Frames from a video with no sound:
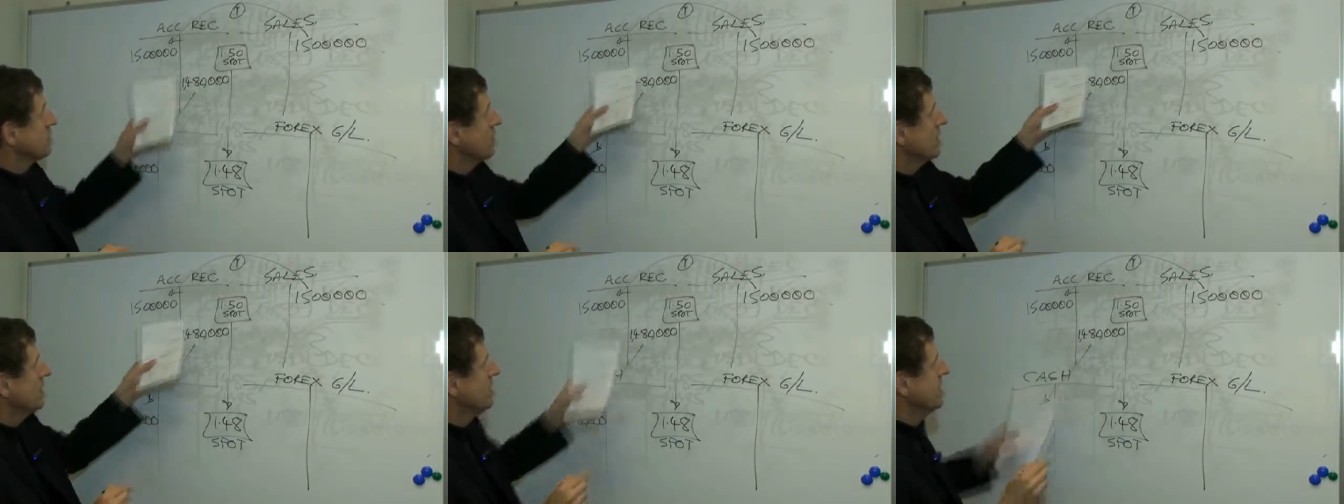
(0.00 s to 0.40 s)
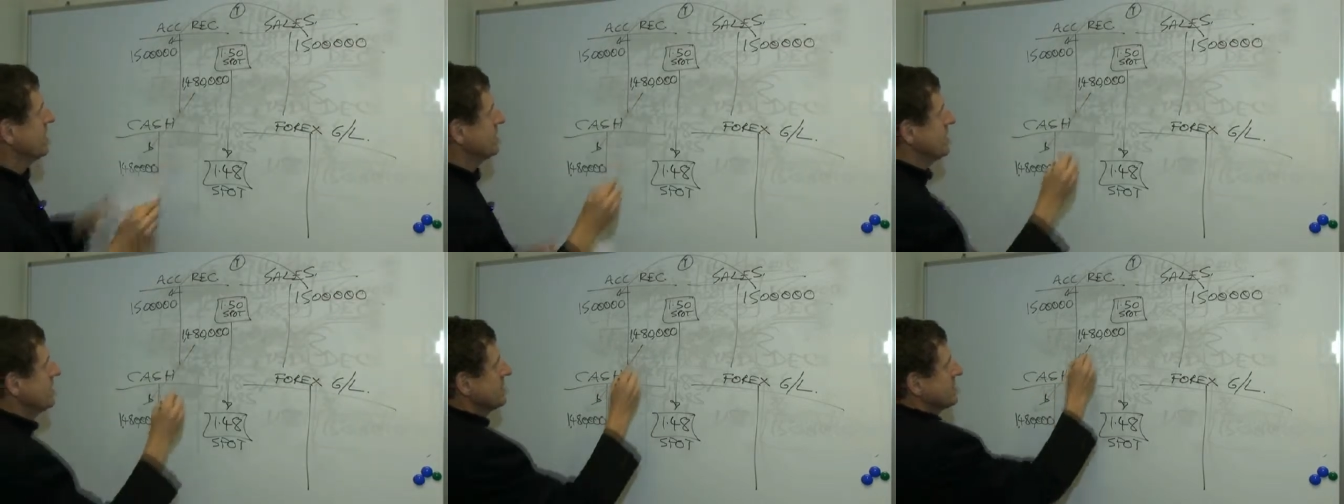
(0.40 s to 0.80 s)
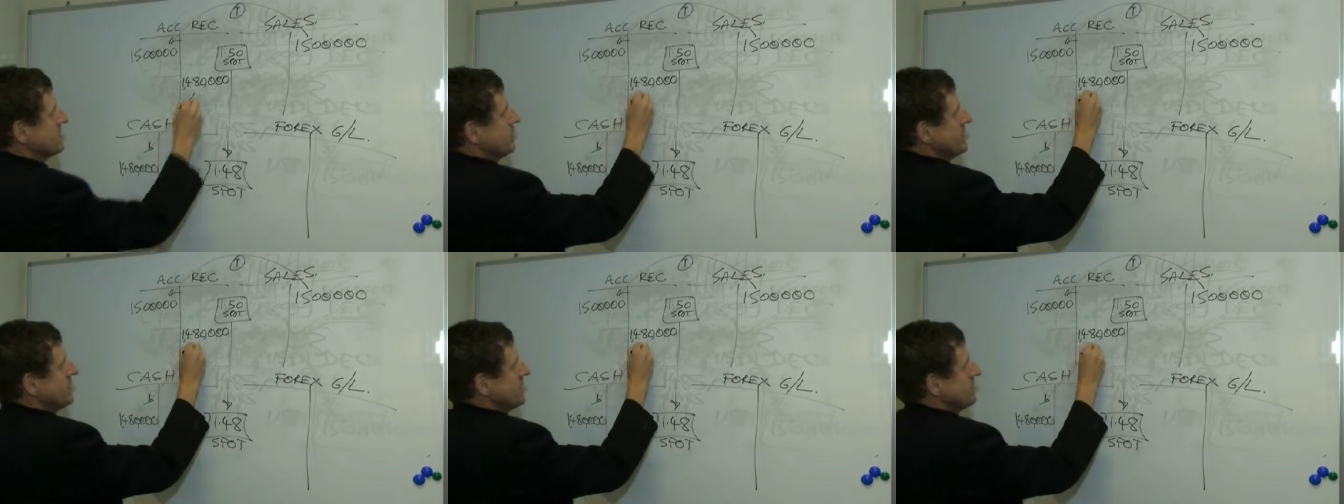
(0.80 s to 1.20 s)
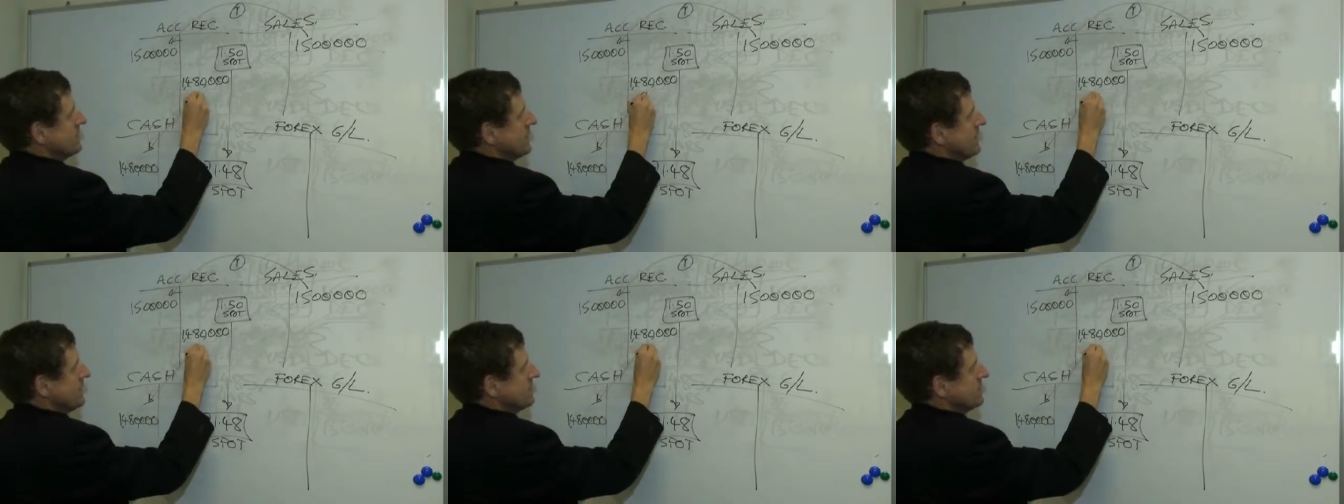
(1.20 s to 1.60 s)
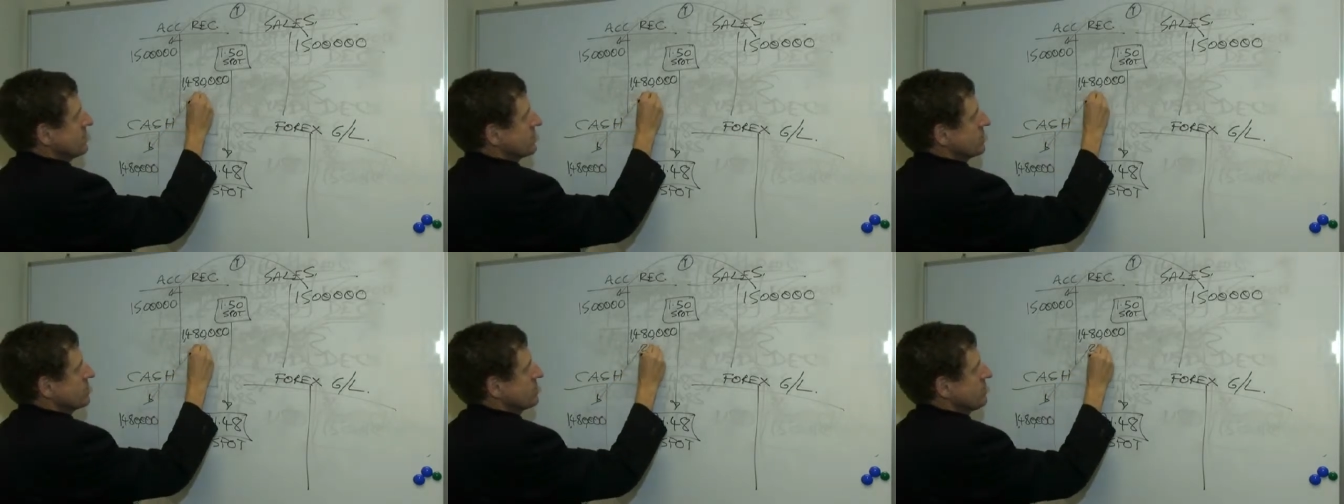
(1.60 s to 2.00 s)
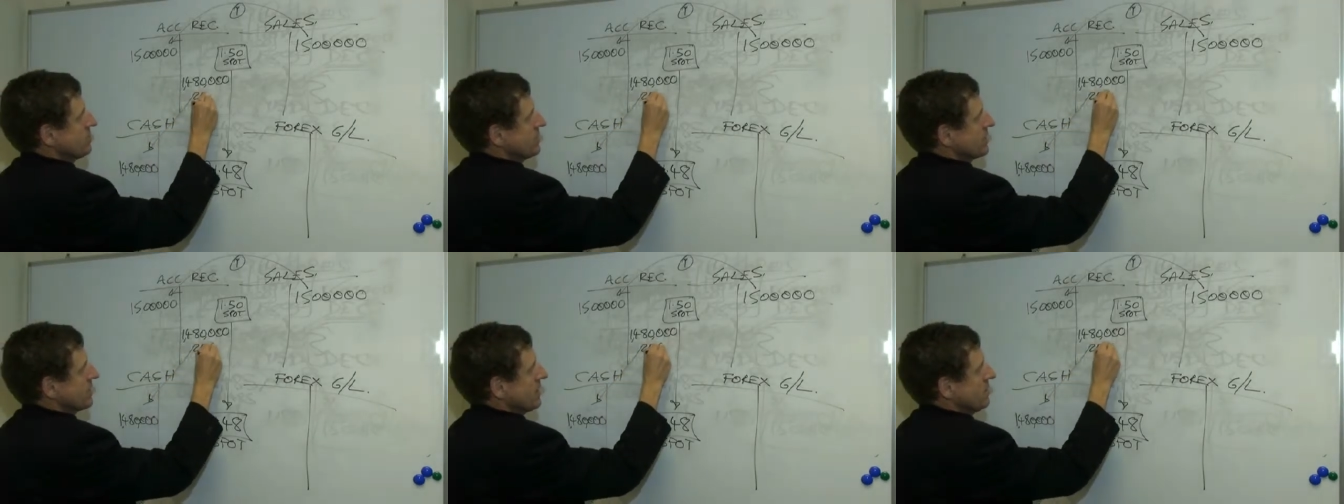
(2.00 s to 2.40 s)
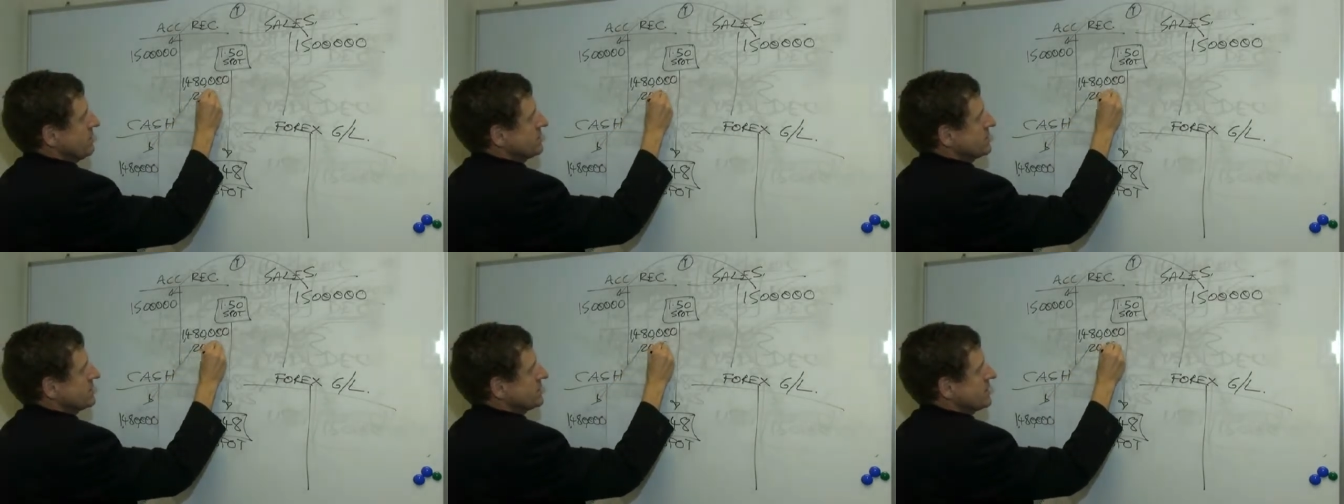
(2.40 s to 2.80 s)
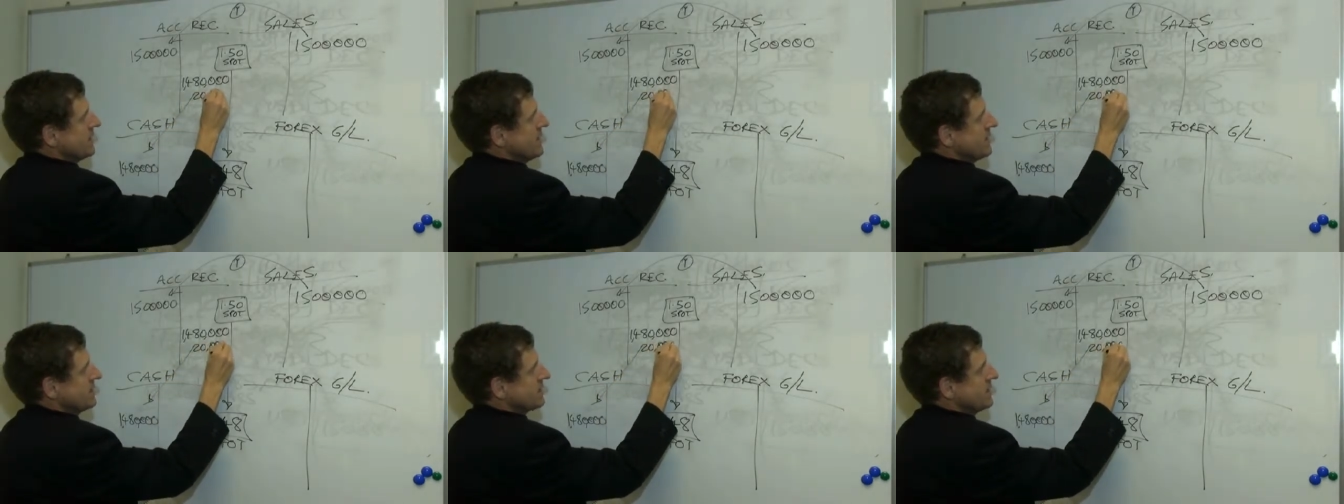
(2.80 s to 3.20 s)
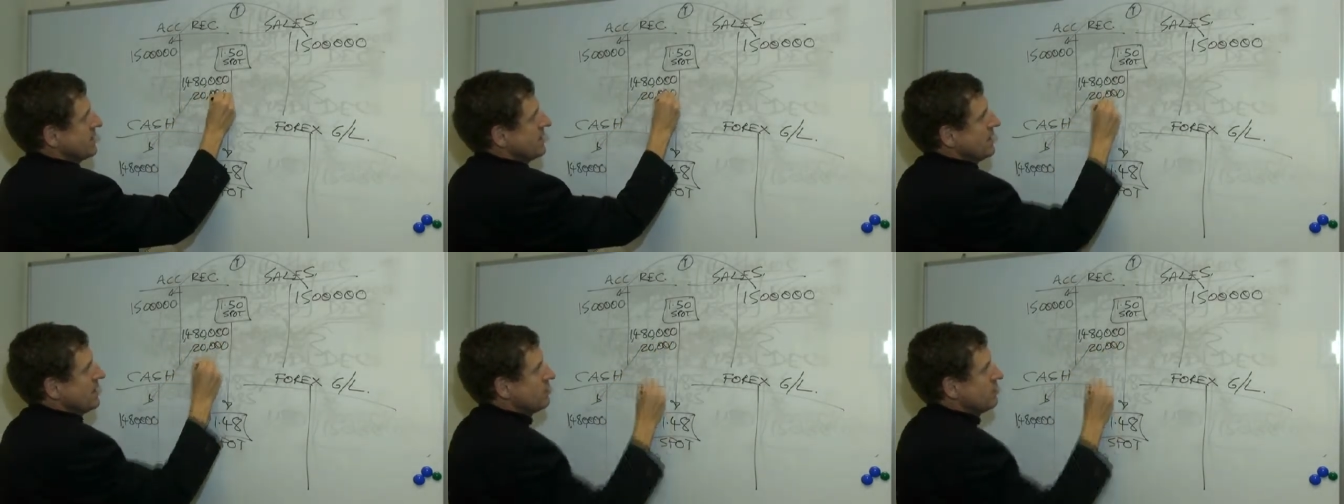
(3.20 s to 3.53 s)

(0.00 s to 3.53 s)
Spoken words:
So what about the other 20,000? Because we've got to close this out.